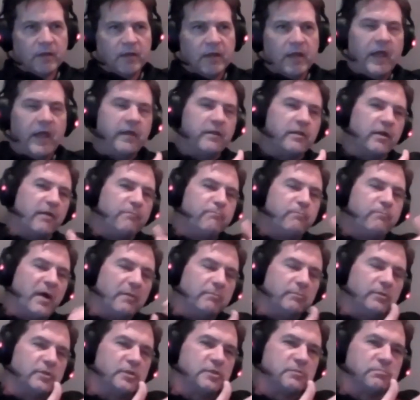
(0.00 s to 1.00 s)
and I
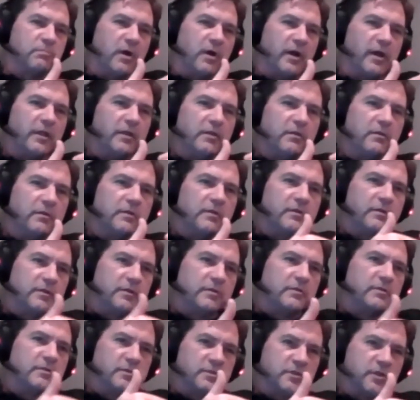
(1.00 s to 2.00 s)
publish my
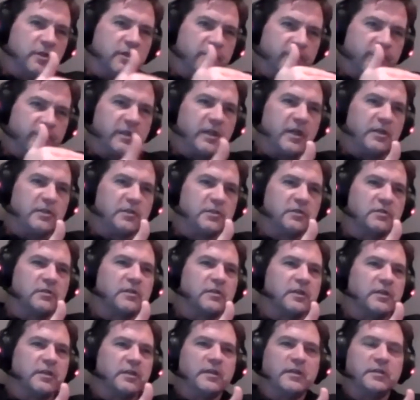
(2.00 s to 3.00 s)
certification
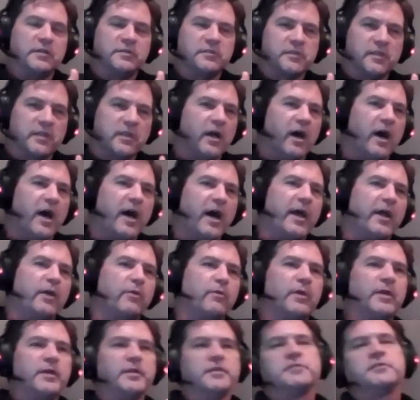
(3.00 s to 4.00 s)
key as the
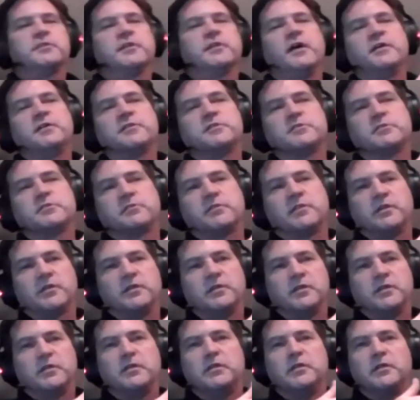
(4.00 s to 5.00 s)
IRS, as
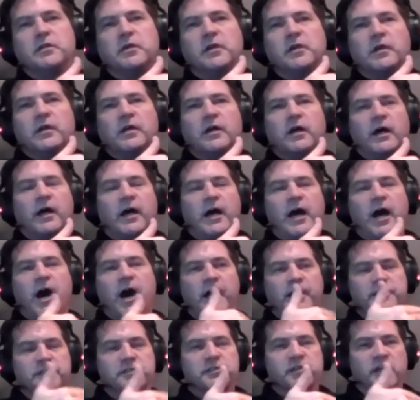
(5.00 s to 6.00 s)
the
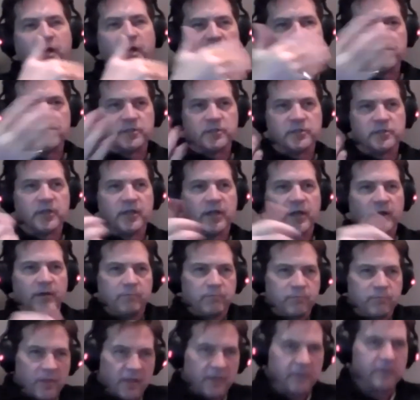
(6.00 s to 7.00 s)
ICE guys,
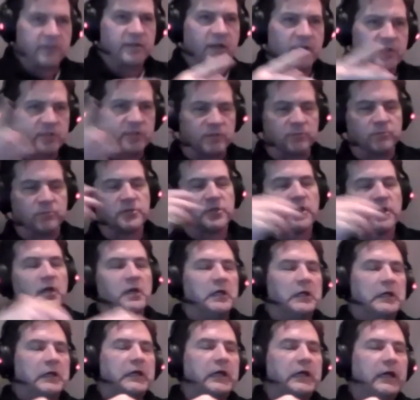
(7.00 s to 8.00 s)
like customs,
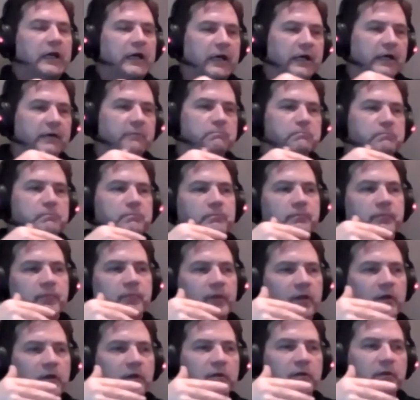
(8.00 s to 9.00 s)

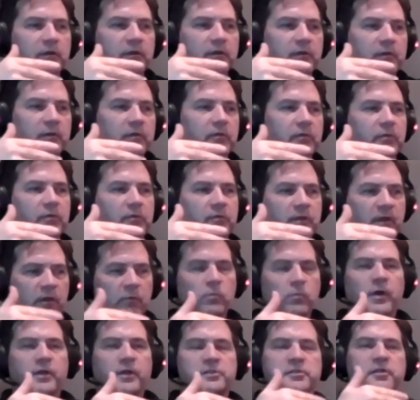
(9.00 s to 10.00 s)
then
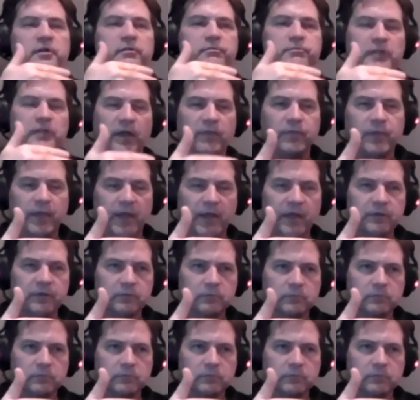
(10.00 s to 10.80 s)
once I've done that,